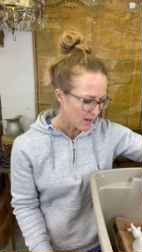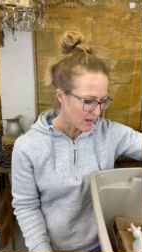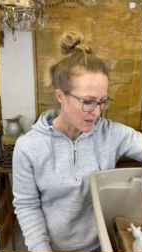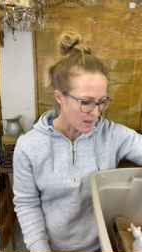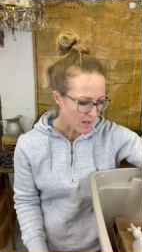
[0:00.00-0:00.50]

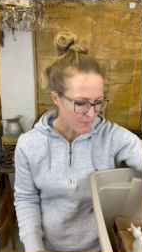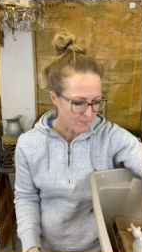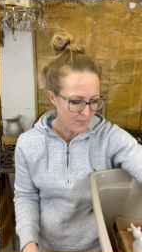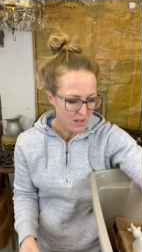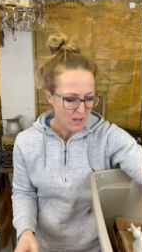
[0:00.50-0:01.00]
um,
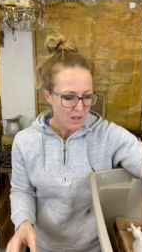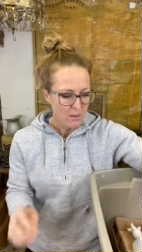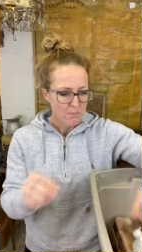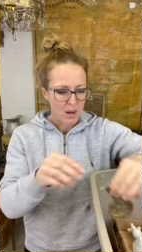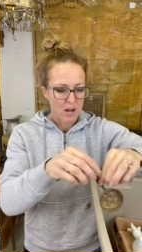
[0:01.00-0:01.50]

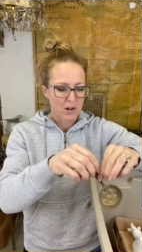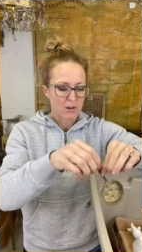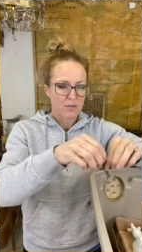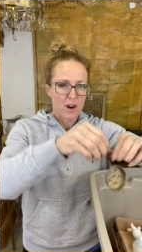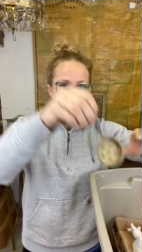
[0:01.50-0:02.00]
modern
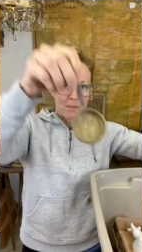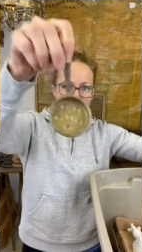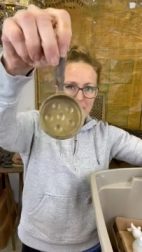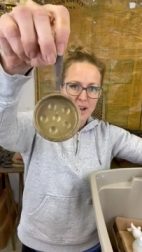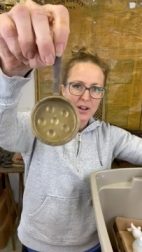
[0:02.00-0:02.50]

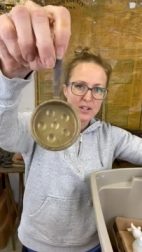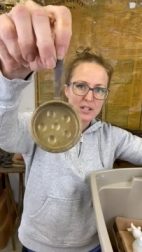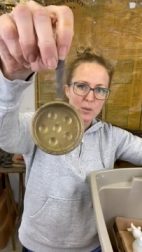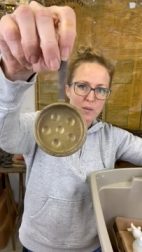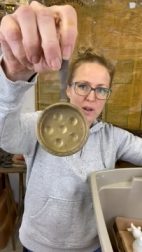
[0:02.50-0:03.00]

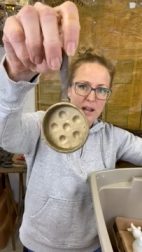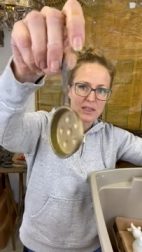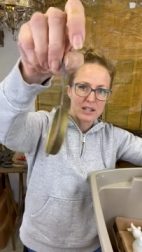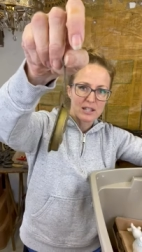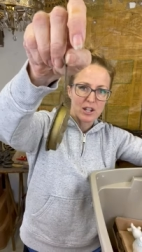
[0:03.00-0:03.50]
farmhouse. We've got
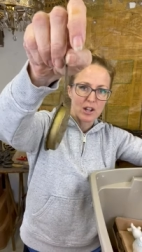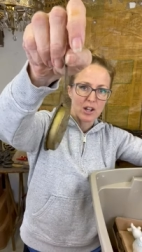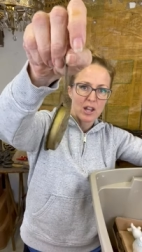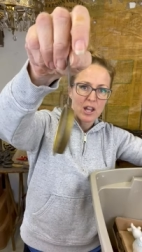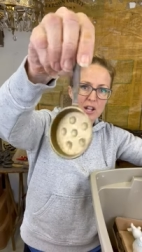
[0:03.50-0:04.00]
this
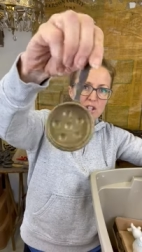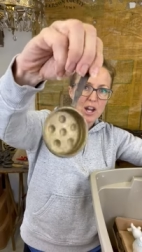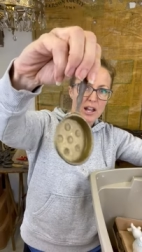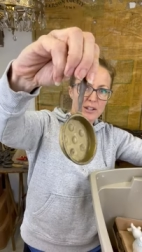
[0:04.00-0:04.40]
little child